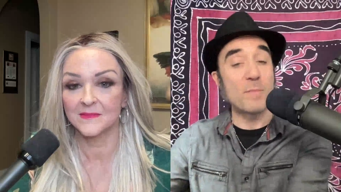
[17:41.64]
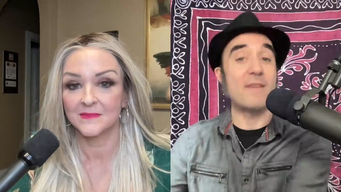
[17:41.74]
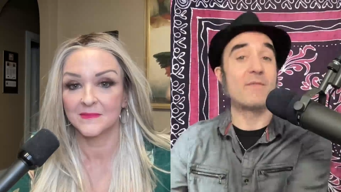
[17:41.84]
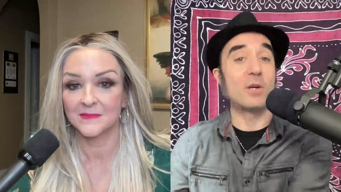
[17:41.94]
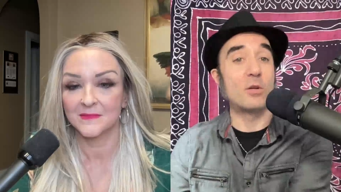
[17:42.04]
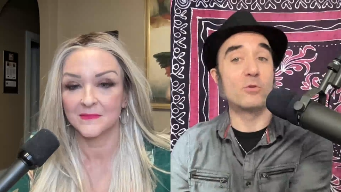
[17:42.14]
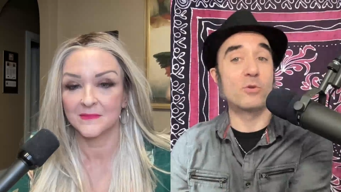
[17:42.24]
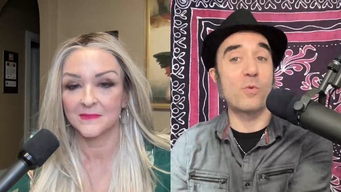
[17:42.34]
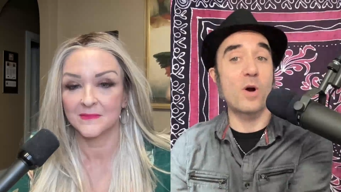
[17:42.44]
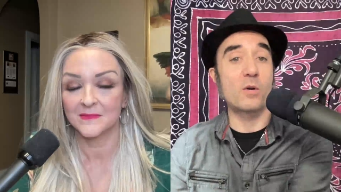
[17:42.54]
Speaker 1: from having a
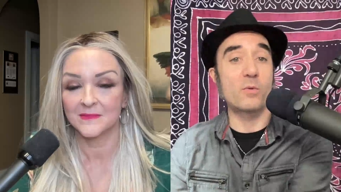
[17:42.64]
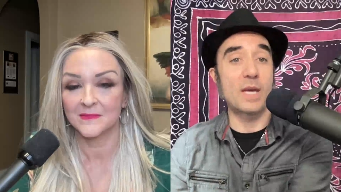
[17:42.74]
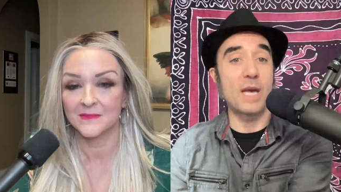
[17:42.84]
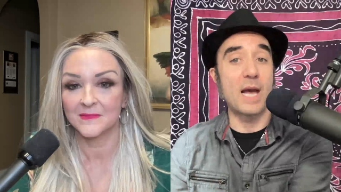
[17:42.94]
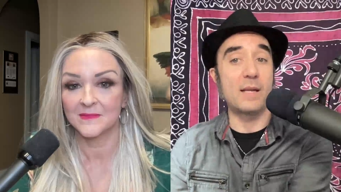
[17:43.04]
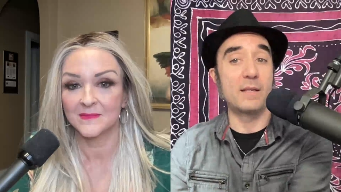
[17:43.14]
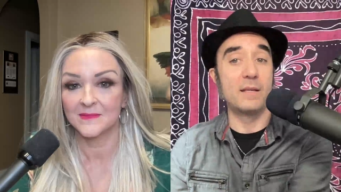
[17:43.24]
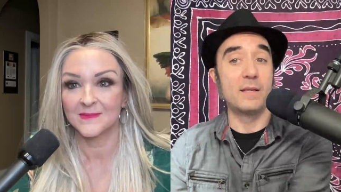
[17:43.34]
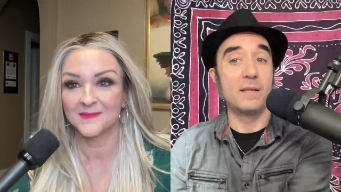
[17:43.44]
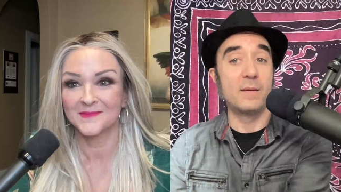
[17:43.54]
closer walk with God?
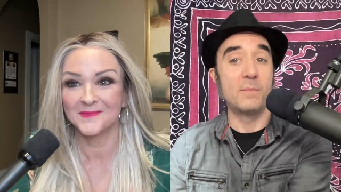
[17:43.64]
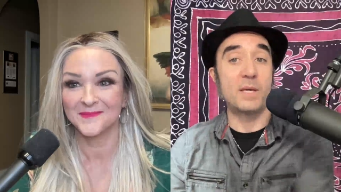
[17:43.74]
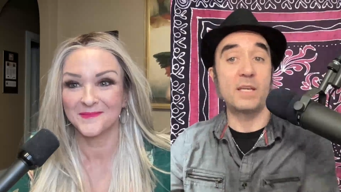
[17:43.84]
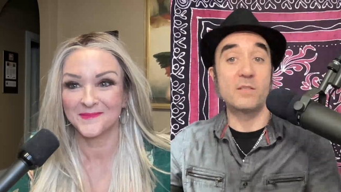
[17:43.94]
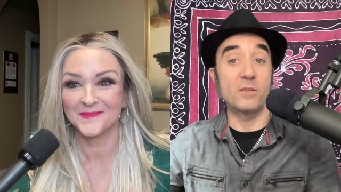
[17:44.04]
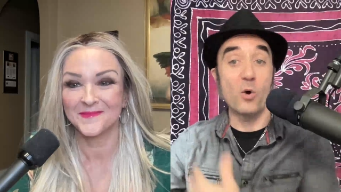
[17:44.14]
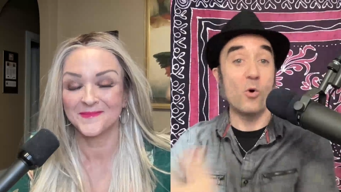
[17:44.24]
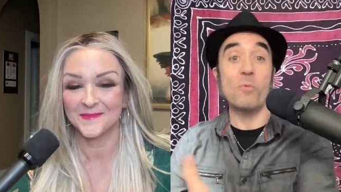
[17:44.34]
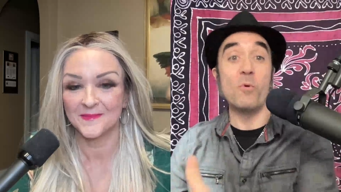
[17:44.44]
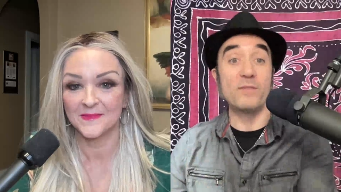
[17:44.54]
Because the
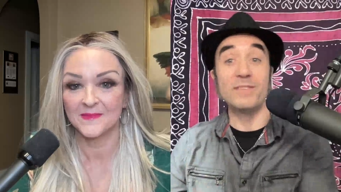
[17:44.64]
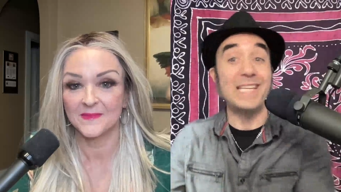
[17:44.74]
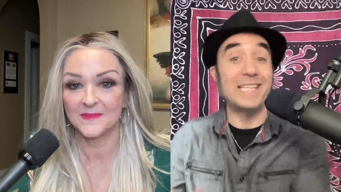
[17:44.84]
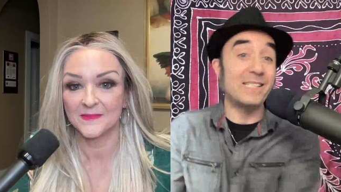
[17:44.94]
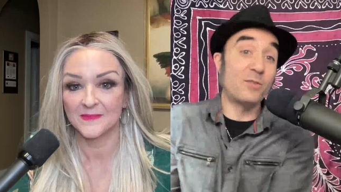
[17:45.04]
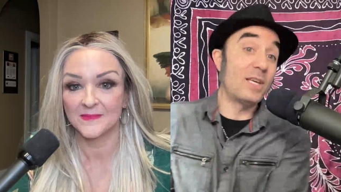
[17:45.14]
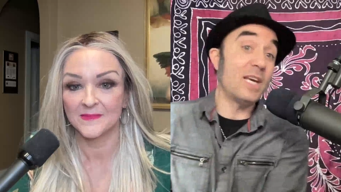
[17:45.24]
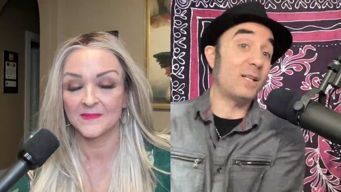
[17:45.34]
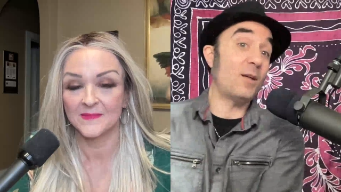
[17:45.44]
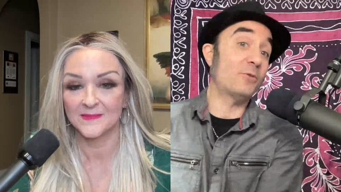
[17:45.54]
whole point of Lent is to
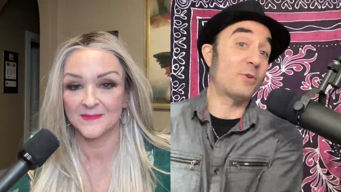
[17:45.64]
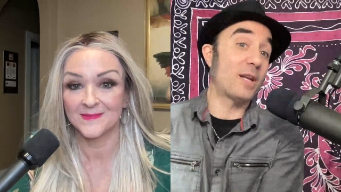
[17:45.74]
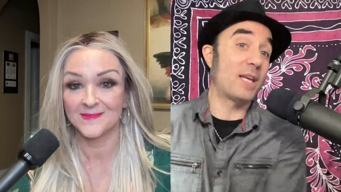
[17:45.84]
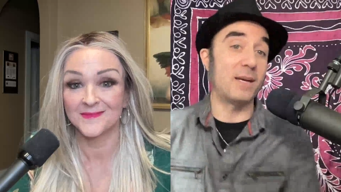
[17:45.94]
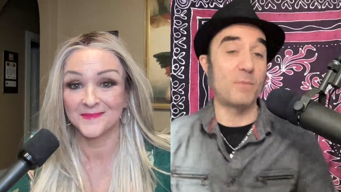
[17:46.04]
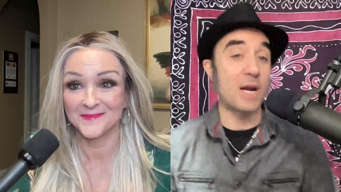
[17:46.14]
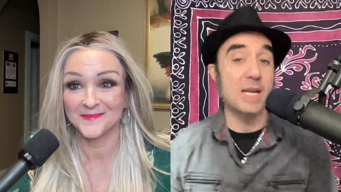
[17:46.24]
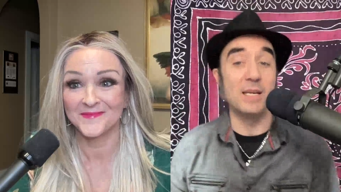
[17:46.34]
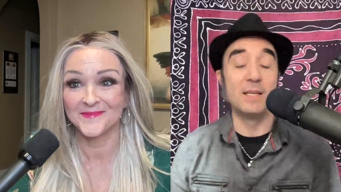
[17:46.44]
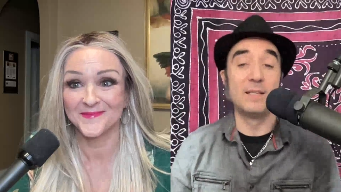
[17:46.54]
get closer to Him,
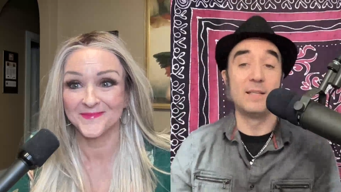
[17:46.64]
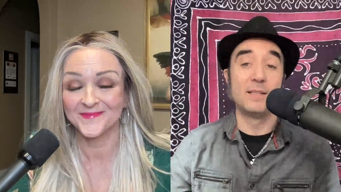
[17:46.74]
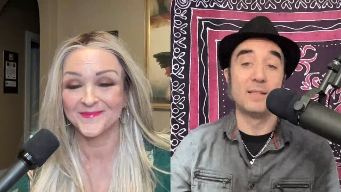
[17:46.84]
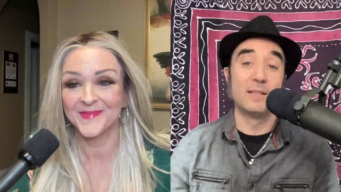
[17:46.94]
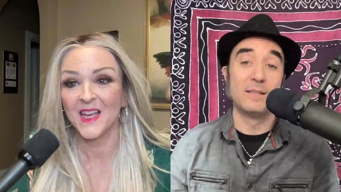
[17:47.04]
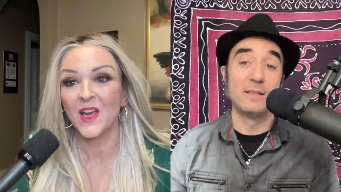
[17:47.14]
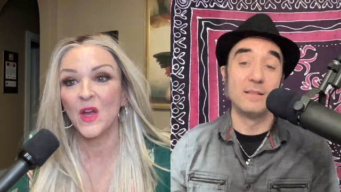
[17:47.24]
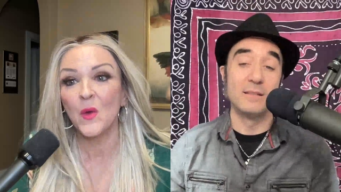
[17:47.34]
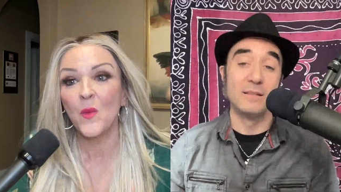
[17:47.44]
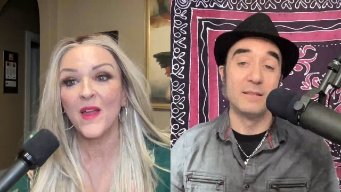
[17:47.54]
right?
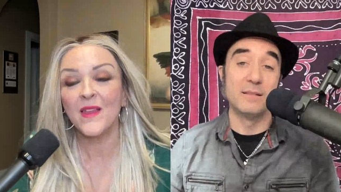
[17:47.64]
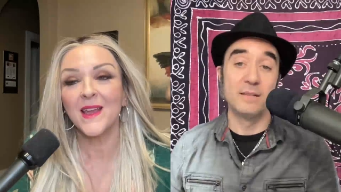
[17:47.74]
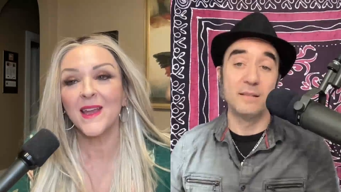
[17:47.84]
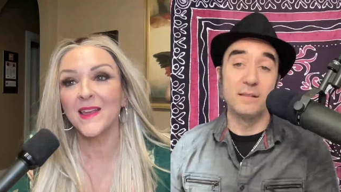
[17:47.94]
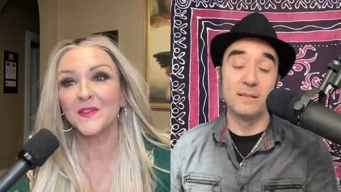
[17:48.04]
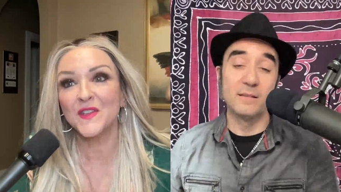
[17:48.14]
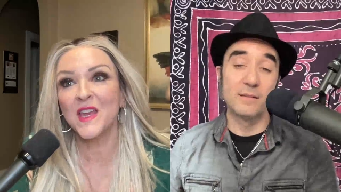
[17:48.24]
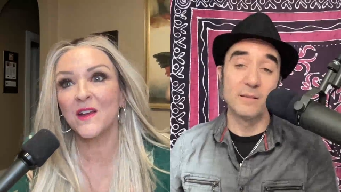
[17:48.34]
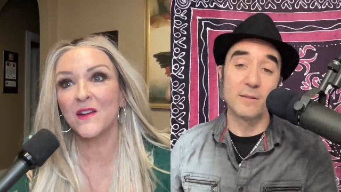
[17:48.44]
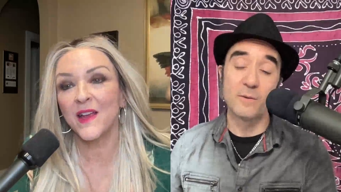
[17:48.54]
Speaker 2: Well, and I used to
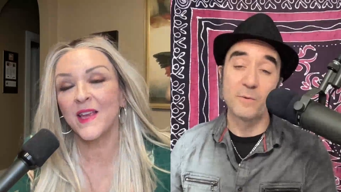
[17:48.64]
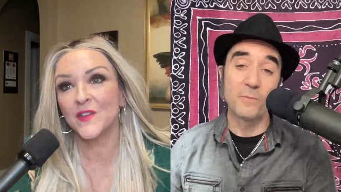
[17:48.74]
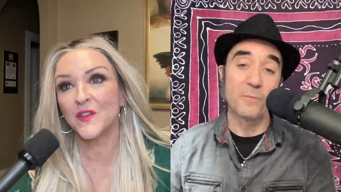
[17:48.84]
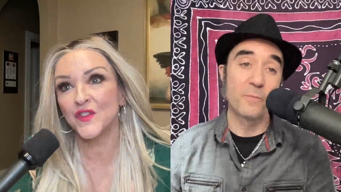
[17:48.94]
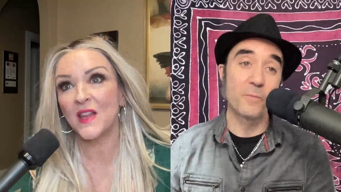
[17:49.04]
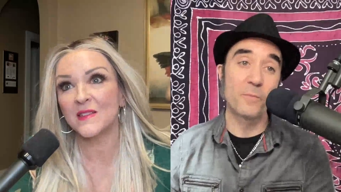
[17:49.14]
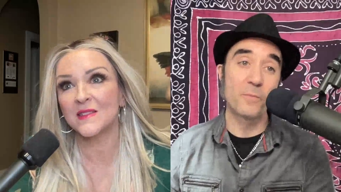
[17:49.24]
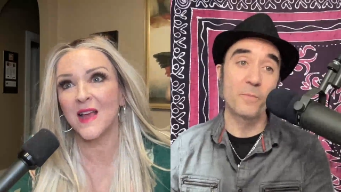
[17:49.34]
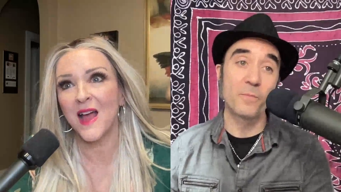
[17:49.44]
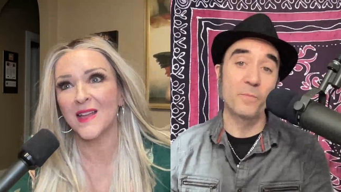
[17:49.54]
hear he's a
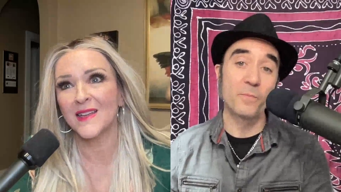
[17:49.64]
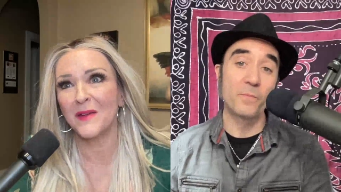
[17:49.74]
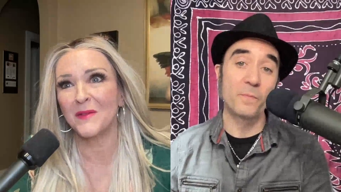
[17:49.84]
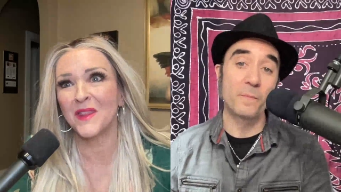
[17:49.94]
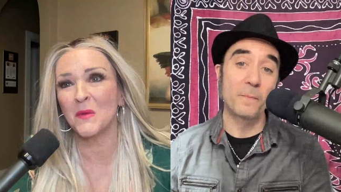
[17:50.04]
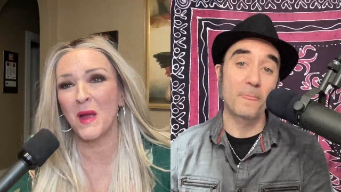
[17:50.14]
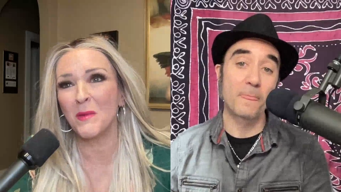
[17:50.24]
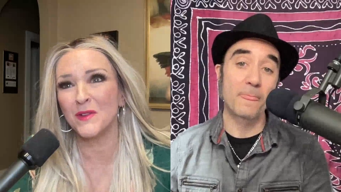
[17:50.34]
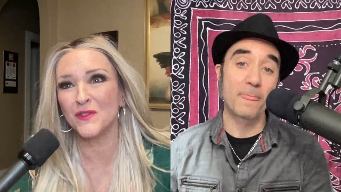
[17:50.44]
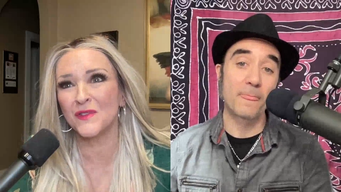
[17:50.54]
jealous God, and I would think, why
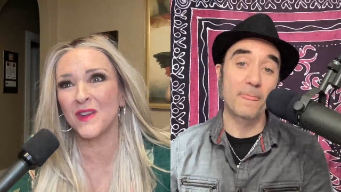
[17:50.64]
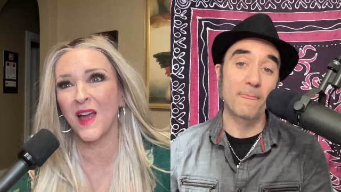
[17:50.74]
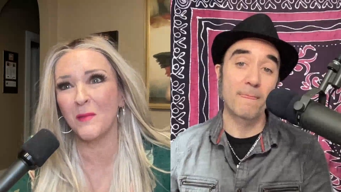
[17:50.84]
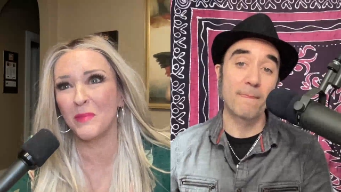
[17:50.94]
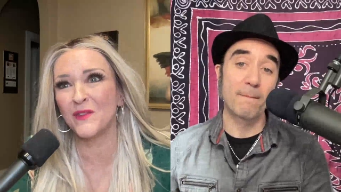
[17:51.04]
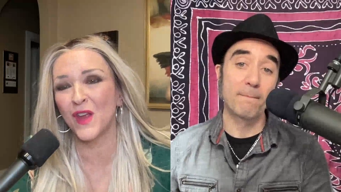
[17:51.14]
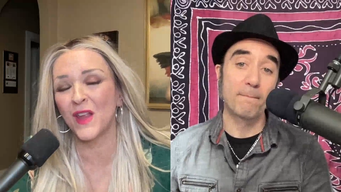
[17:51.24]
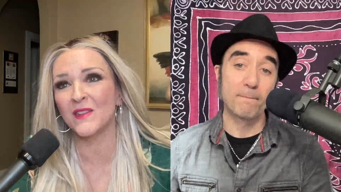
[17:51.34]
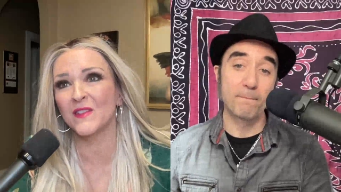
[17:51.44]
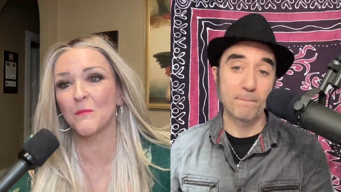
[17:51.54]
would God be
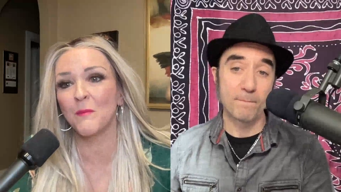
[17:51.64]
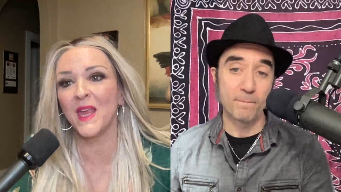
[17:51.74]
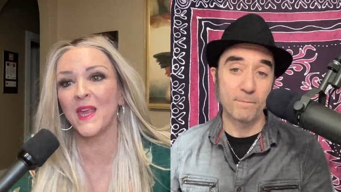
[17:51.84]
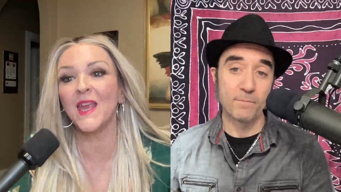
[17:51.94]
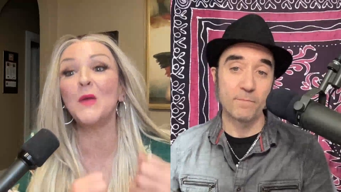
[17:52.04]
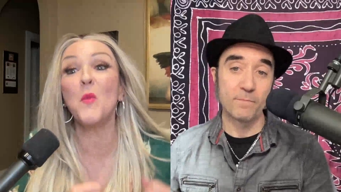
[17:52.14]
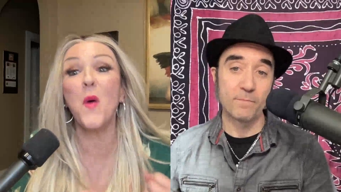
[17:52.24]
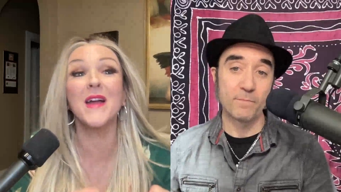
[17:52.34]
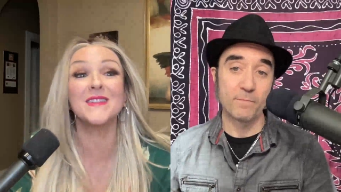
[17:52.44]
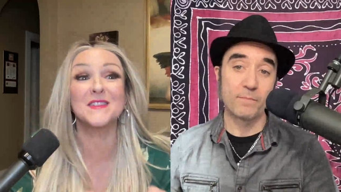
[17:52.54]
jealous of me? He
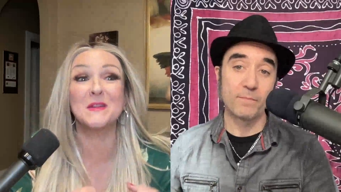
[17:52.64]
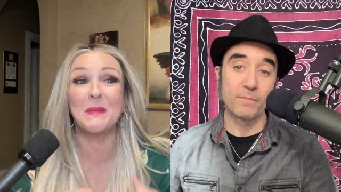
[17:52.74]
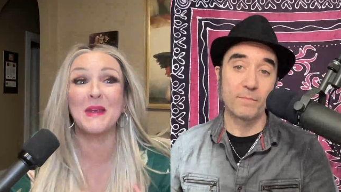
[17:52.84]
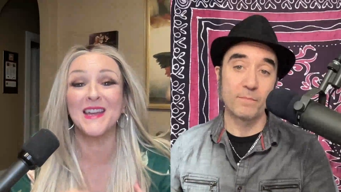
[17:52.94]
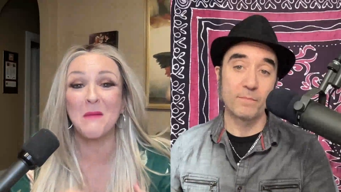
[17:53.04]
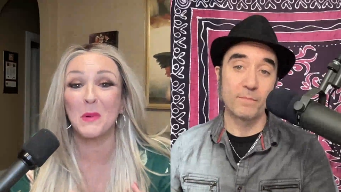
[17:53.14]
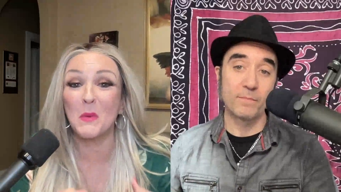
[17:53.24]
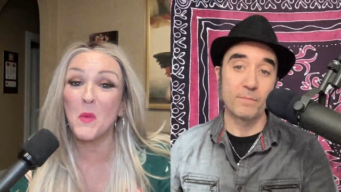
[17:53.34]
wants to be number